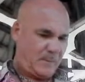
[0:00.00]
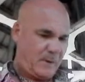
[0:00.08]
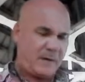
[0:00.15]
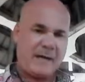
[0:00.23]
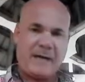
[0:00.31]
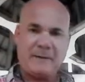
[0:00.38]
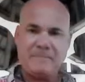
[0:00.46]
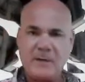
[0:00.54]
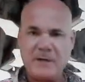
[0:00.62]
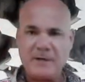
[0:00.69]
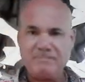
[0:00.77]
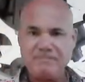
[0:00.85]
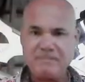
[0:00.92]
Okay,
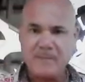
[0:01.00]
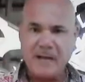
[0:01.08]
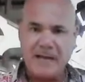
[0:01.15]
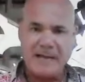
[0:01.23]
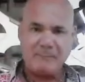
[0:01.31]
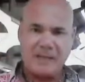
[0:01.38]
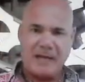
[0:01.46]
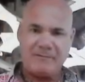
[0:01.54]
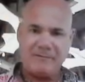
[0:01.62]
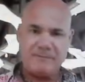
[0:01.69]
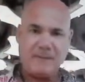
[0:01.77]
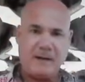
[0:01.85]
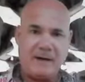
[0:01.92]
good. I am live.
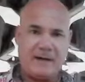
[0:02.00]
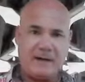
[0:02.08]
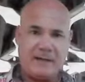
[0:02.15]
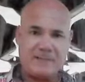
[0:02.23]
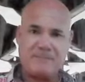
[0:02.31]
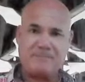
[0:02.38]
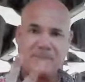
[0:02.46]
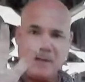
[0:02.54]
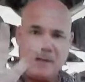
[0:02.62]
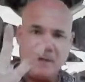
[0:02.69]
All right, awesome.